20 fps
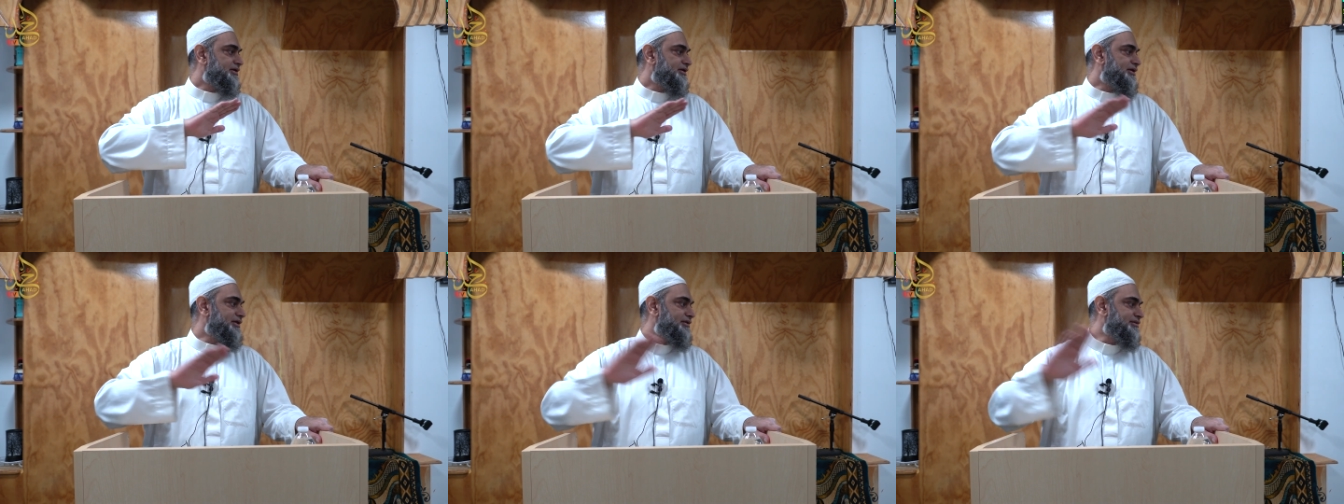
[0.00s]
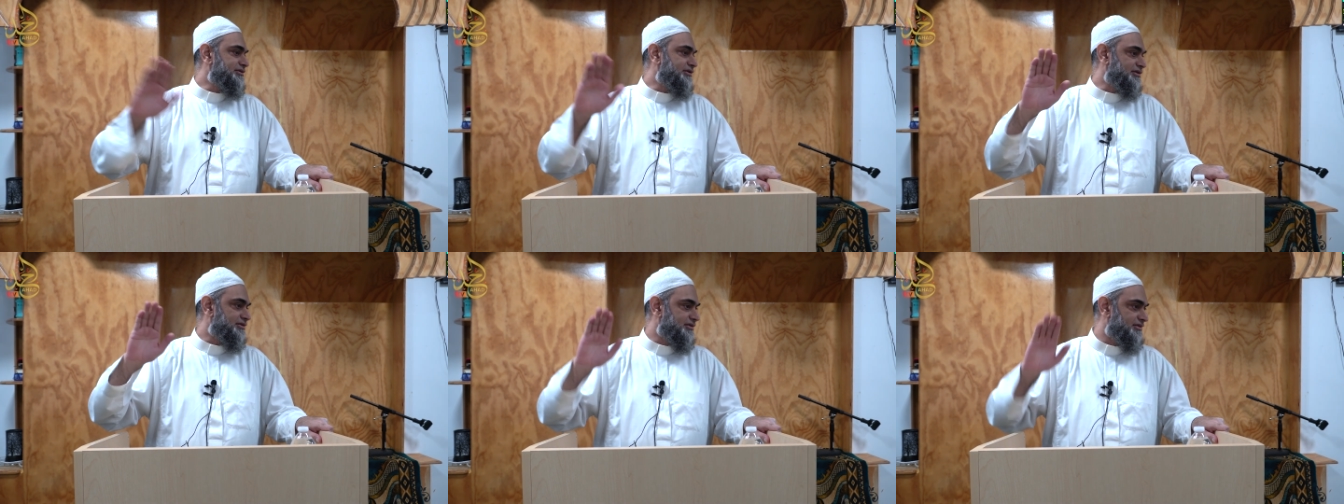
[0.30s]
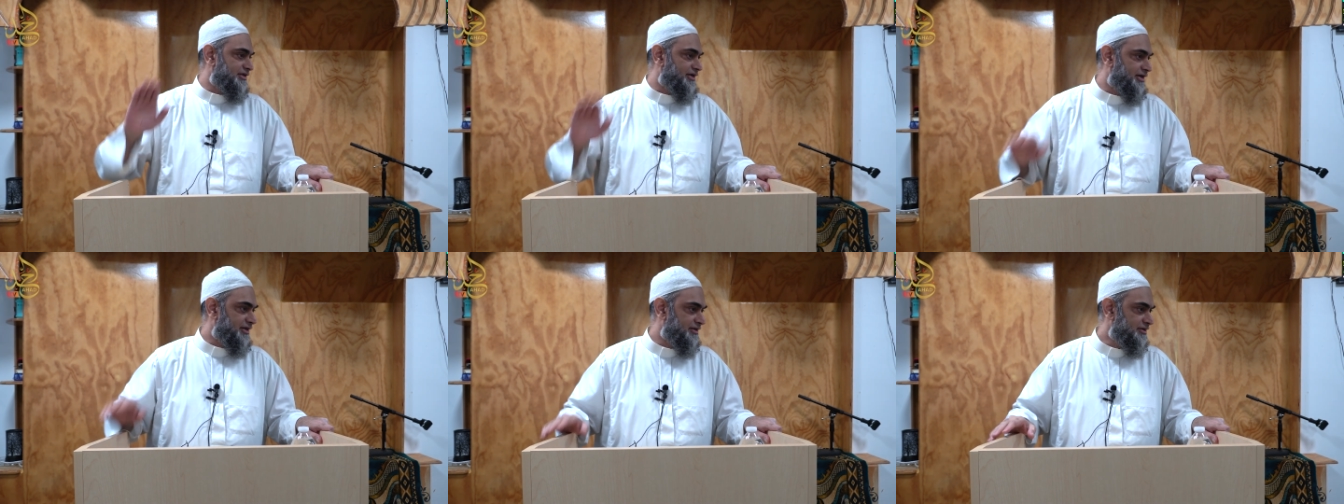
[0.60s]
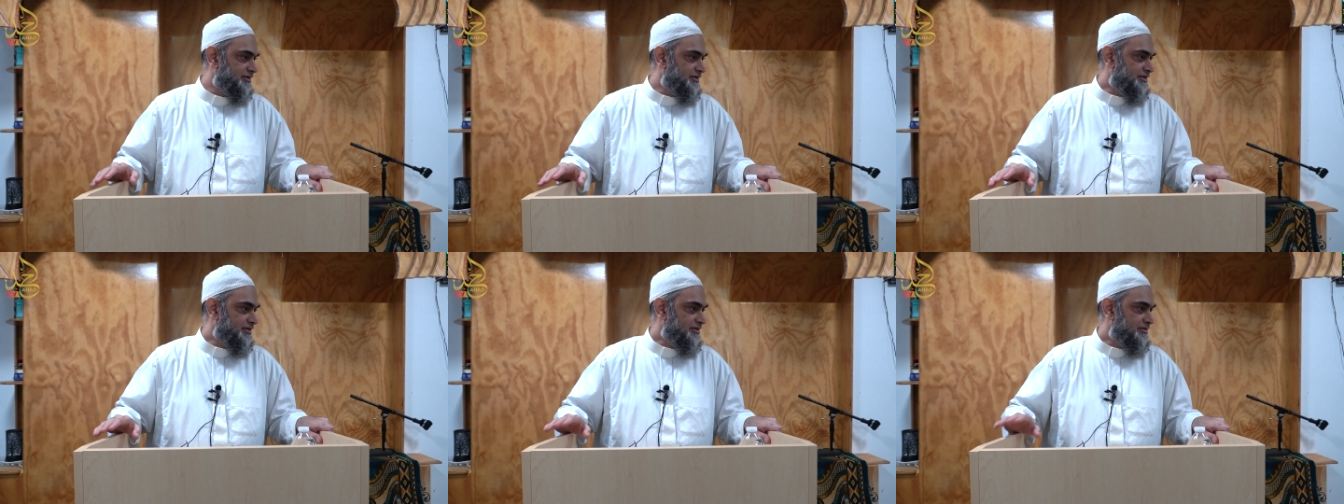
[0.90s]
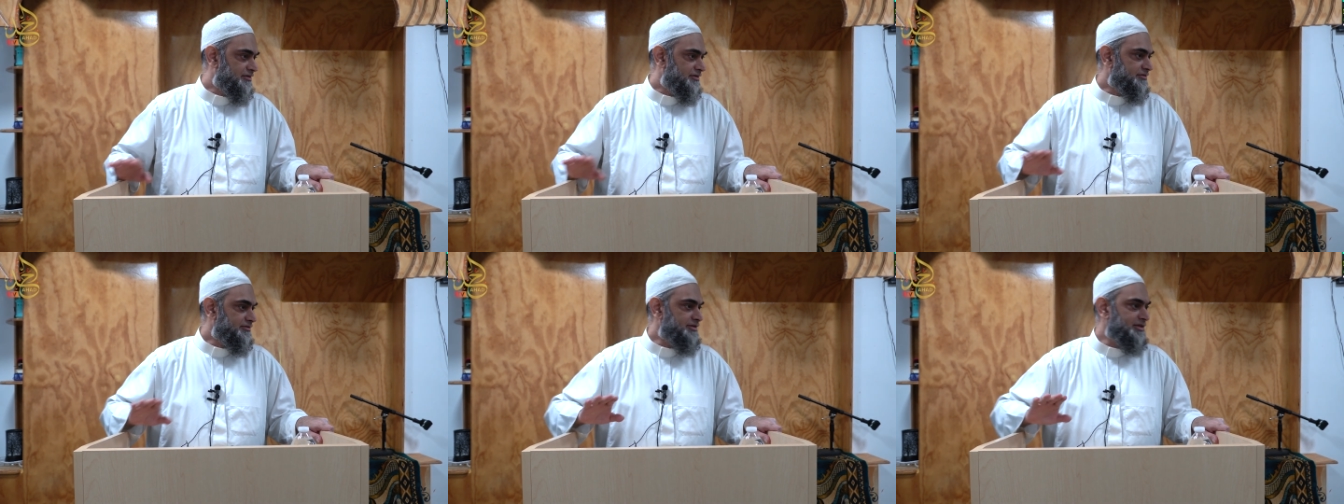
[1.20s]
illallah,
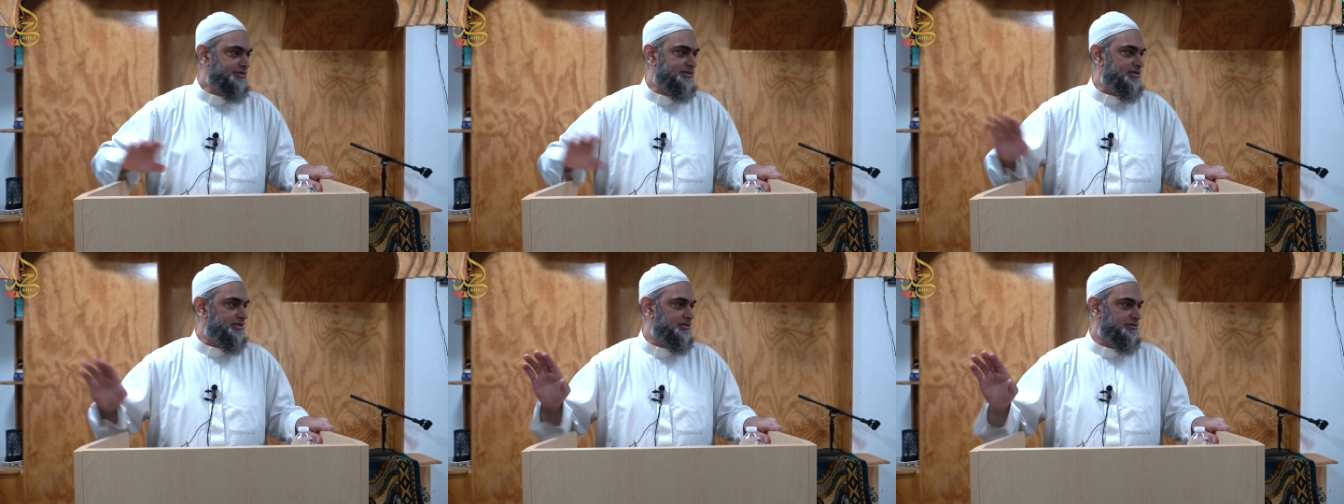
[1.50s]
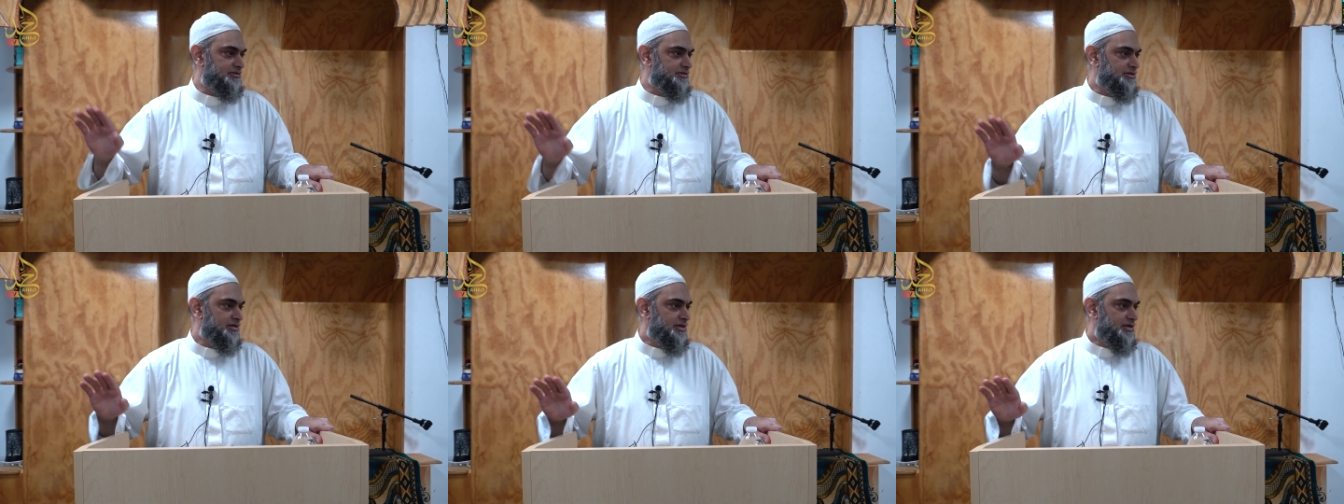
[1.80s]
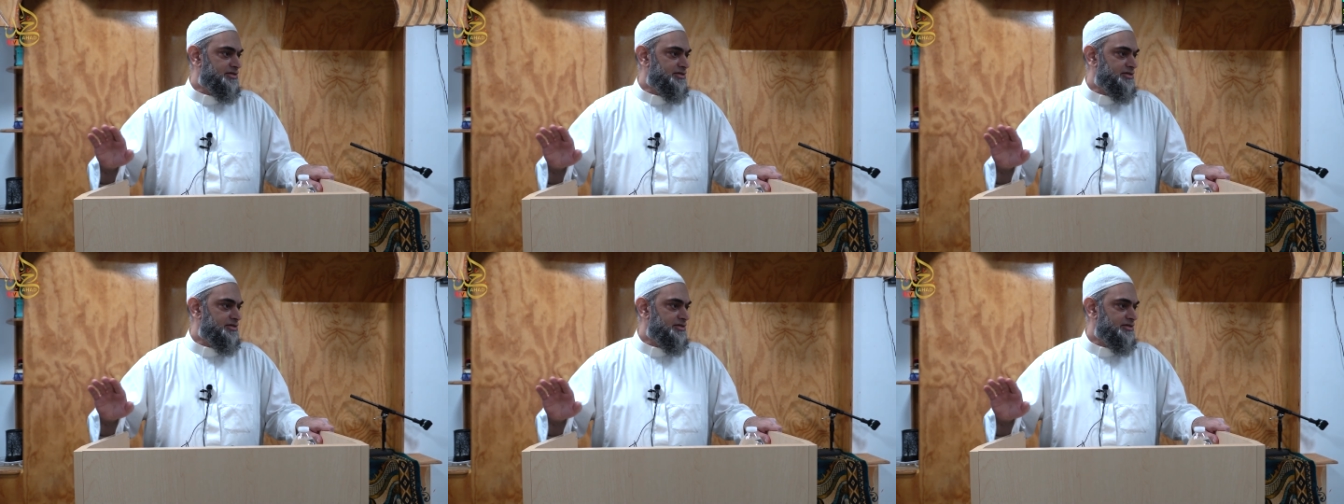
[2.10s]
nothing.